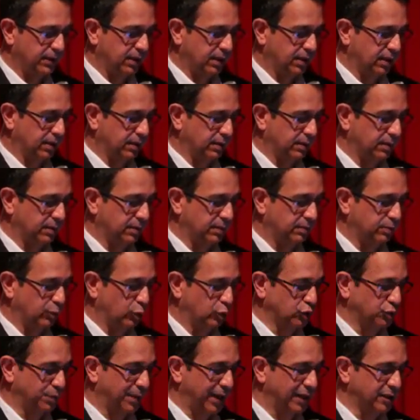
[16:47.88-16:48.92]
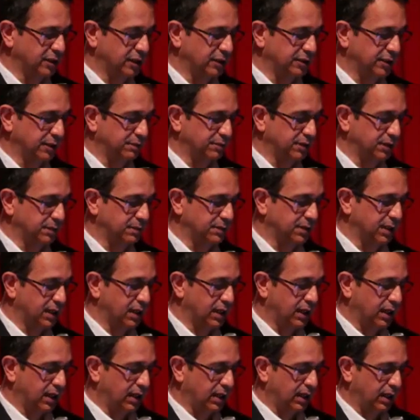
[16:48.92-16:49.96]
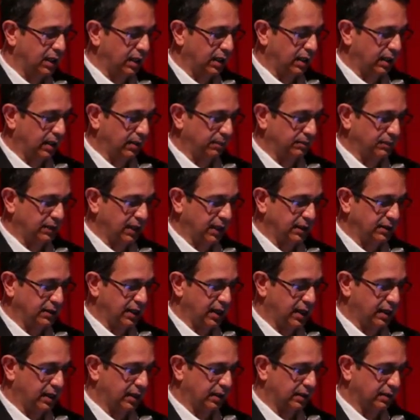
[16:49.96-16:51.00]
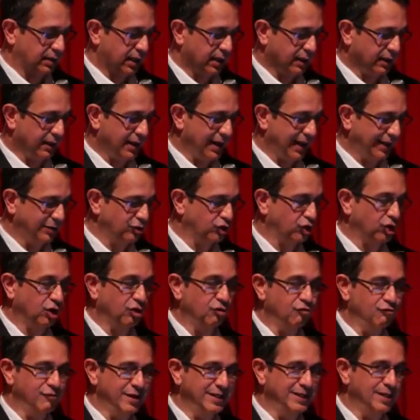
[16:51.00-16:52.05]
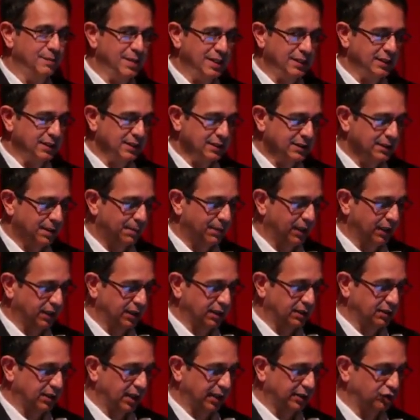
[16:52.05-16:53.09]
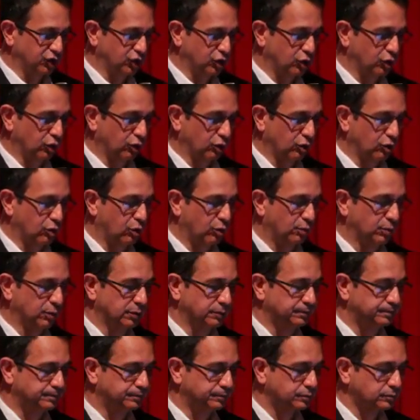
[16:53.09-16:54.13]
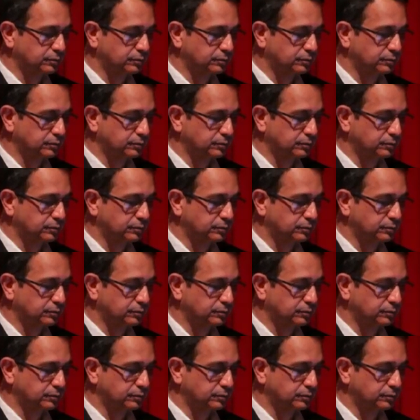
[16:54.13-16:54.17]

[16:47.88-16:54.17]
the postprandial symptoms, that their electrical rhythm in the stomach is actually not normal.